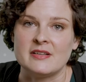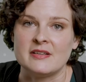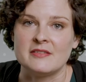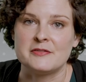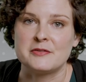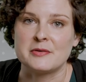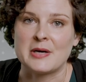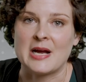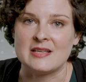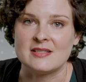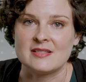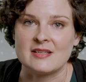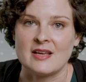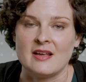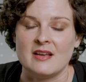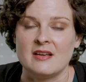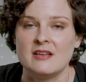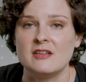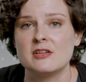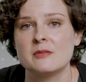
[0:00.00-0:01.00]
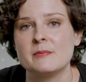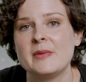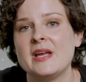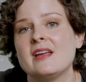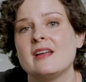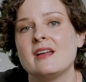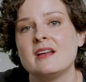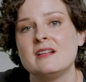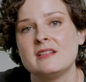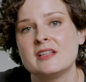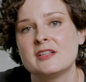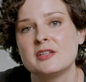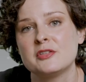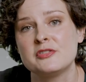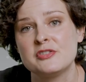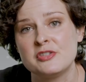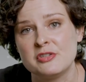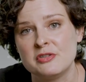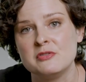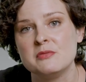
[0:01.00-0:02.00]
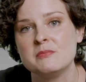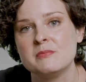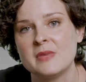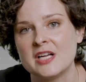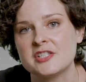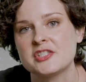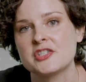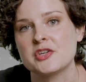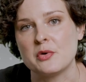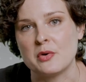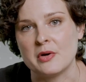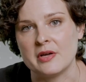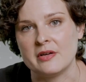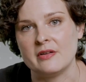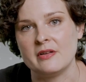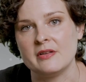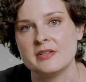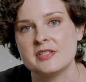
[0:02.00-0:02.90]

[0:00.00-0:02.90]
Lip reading: of dry skin. You're making a little too much oil.